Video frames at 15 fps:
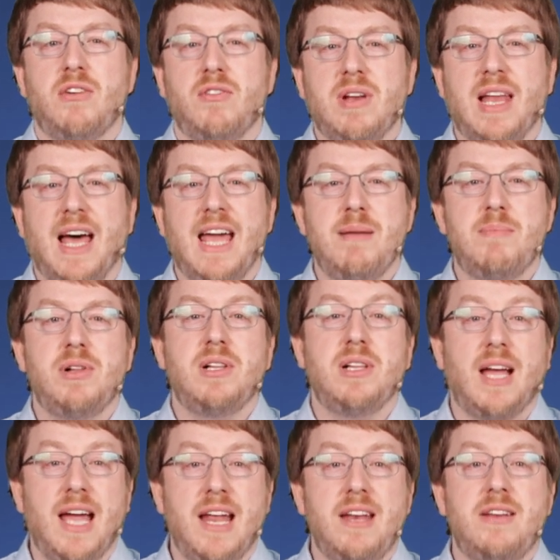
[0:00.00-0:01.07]

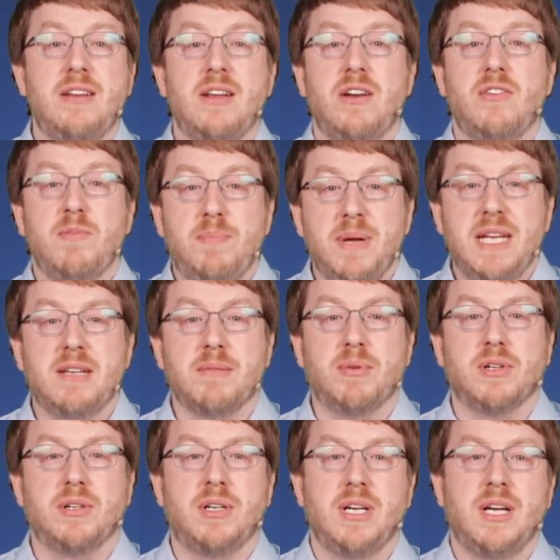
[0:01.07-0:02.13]
reliable and
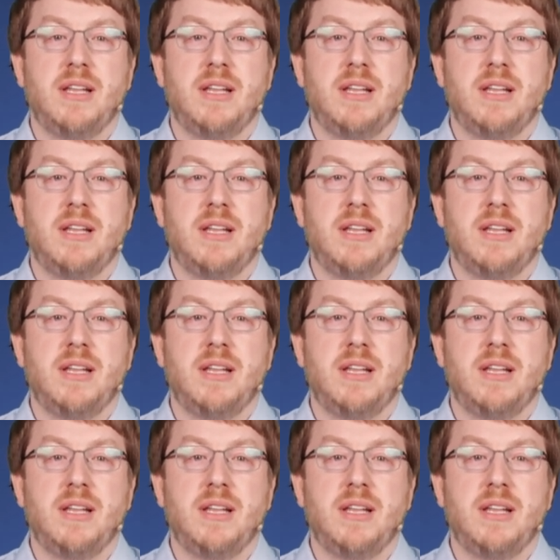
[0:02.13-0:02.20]
repeatable